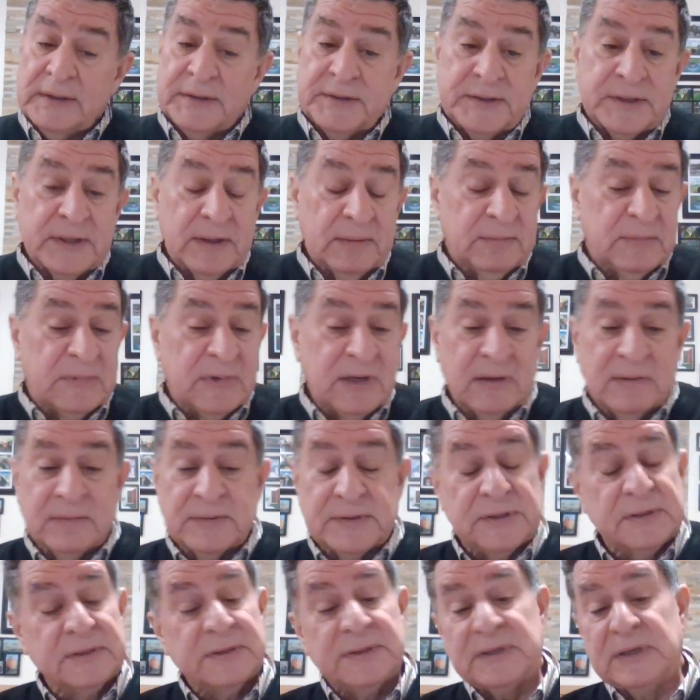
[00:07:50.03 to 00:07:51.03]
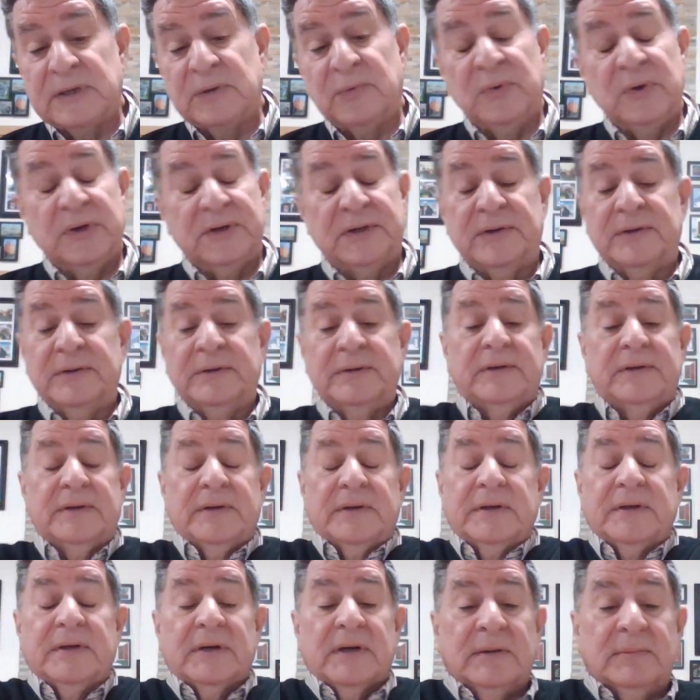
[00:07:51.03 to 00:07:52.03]
And sometimes you say, what good
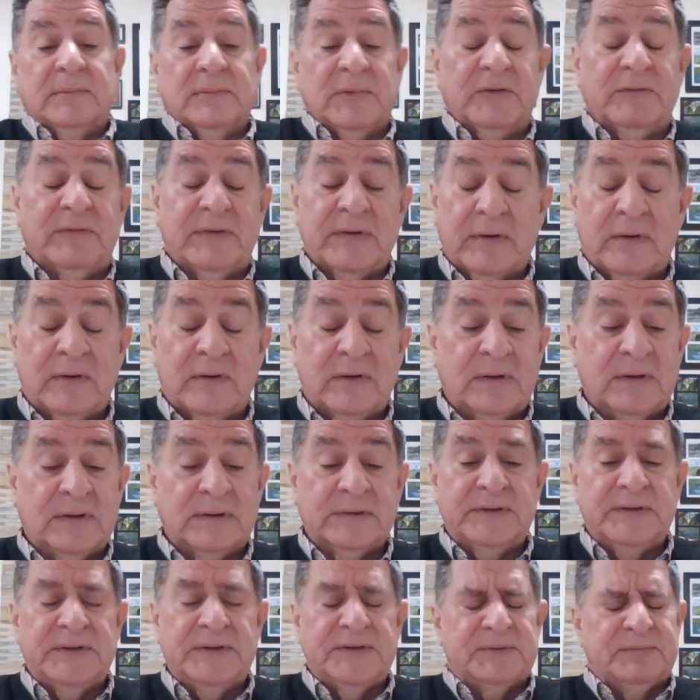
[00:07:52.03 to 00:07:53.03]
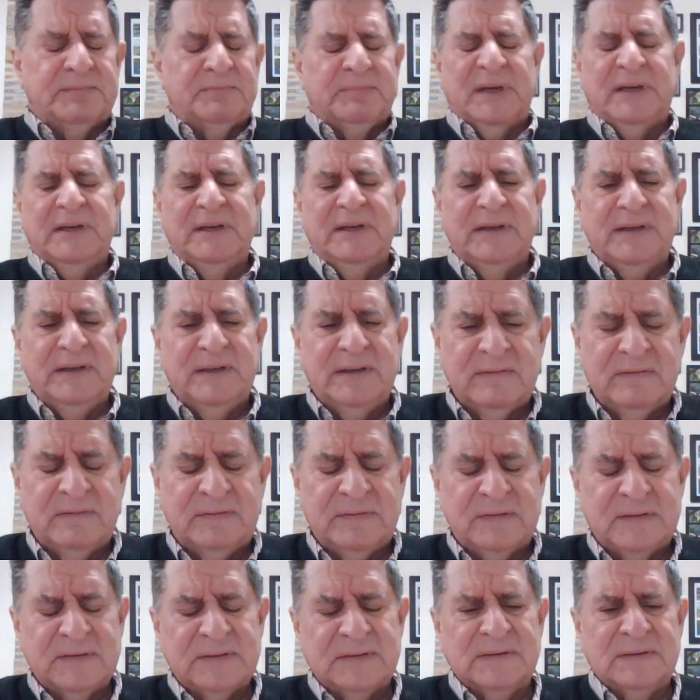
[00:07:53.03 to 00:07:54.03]
can come of it? All these
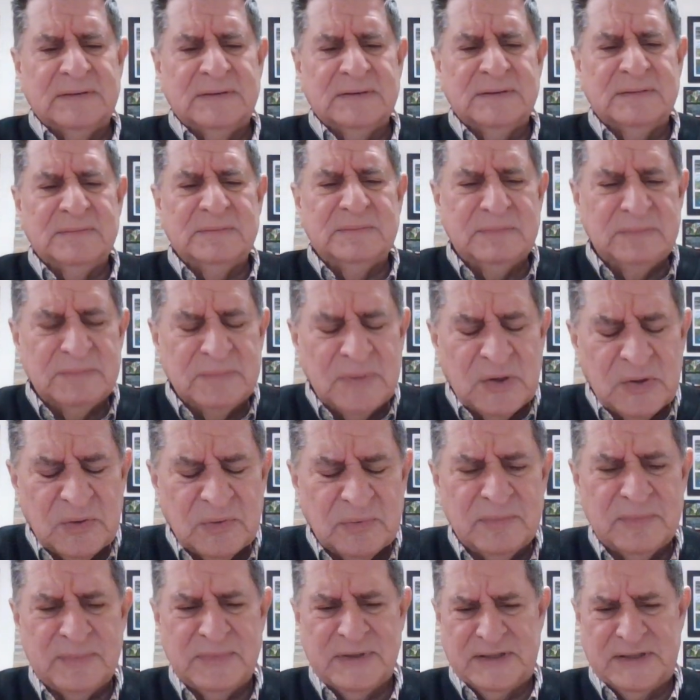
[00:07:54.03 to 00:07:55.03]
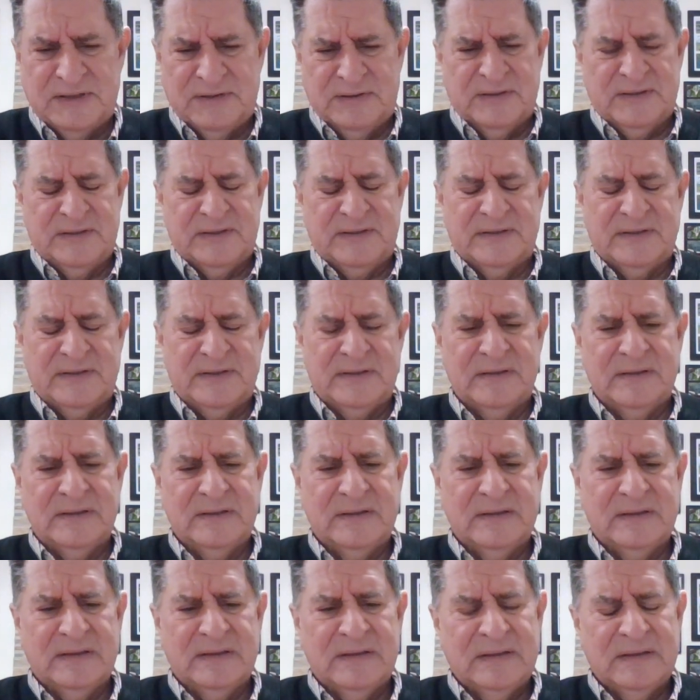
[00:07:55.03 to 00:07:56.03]
painful moments
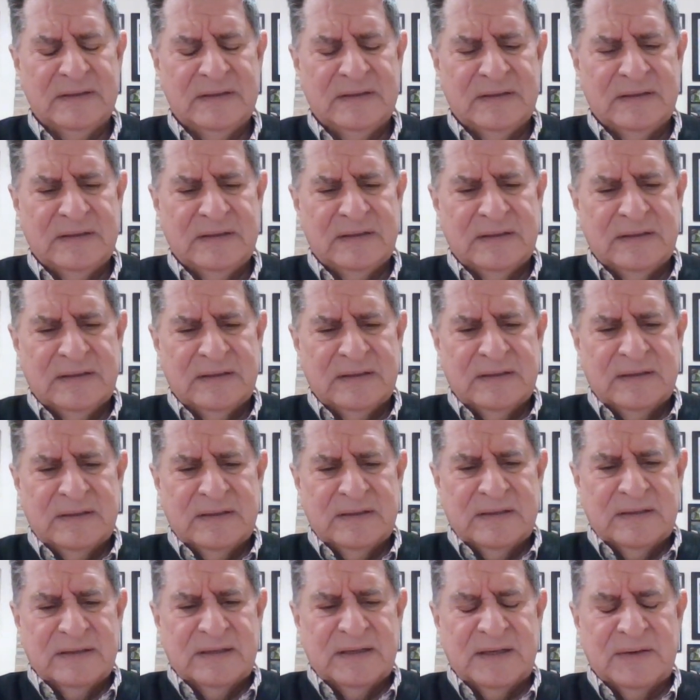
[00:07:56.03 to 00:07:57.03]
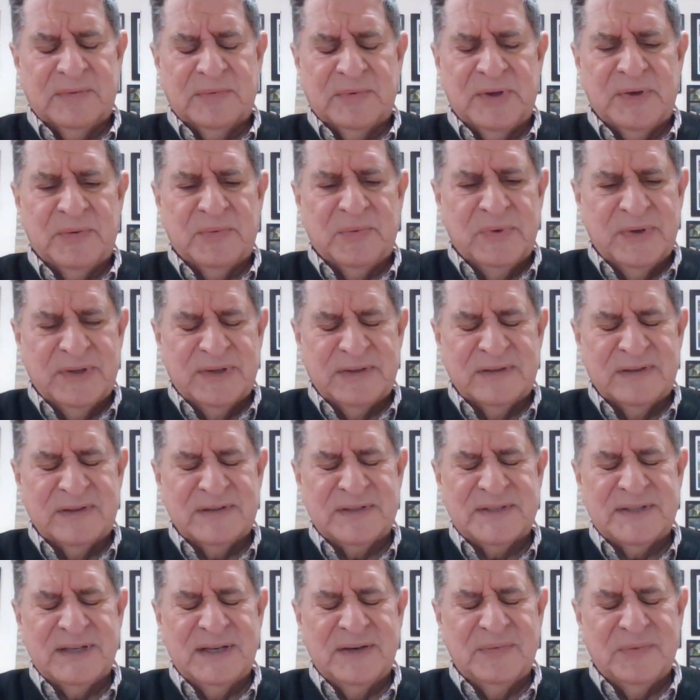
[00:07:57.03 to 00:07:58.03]
that we
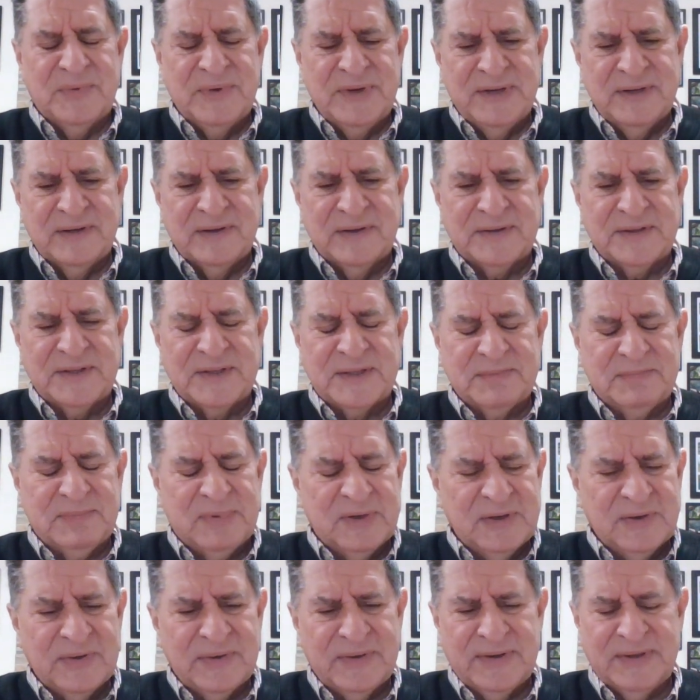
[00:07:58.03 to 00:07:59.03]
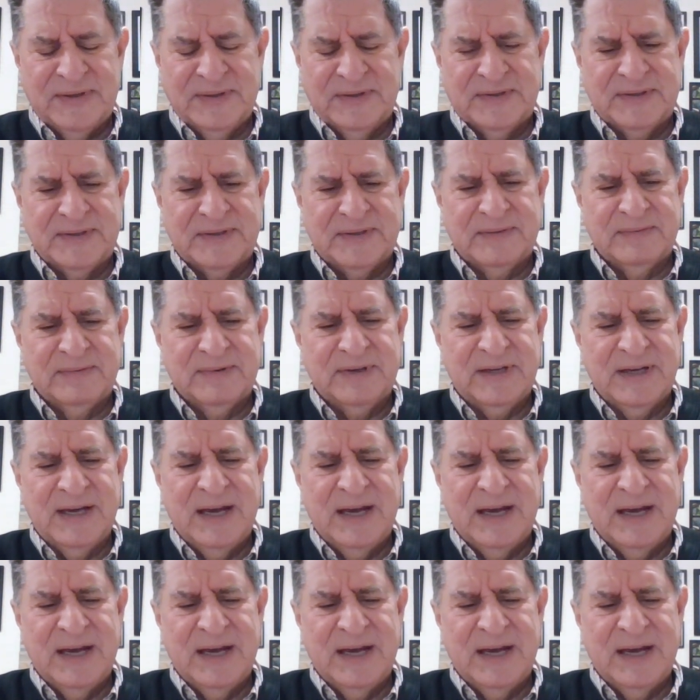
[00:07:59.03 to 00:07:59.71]
witness, that we experience.